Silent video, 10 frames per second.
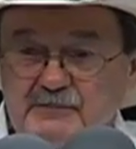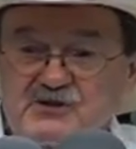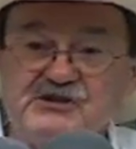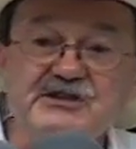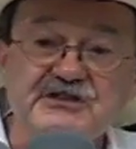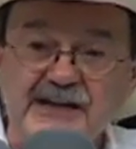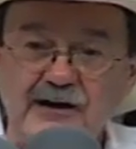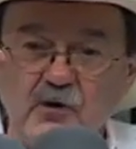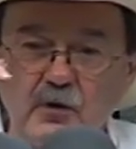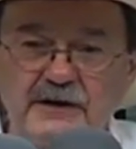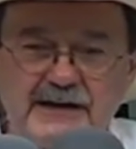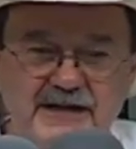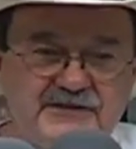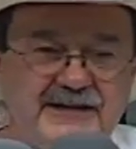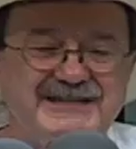but she has now
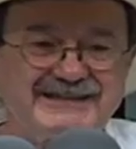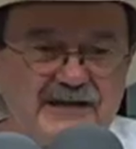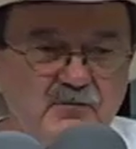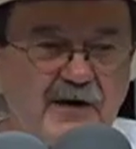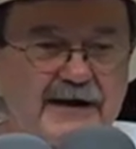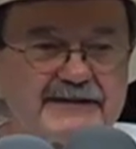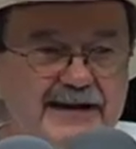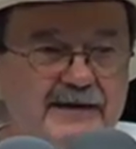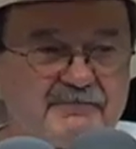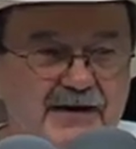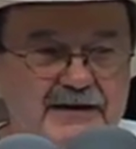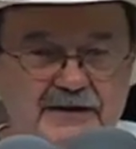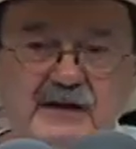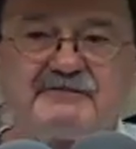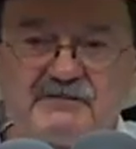organized a statewide
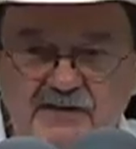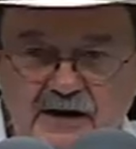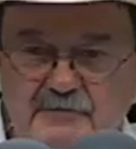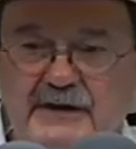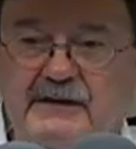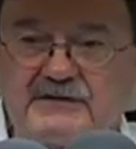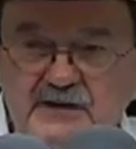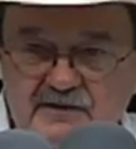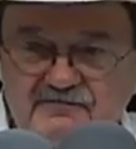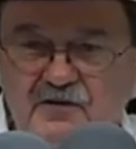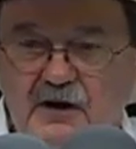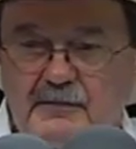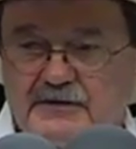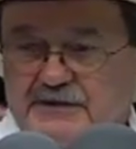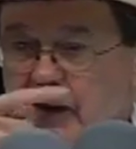campaign of environmentalists, of
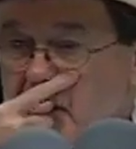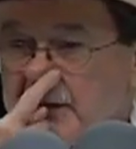farmers,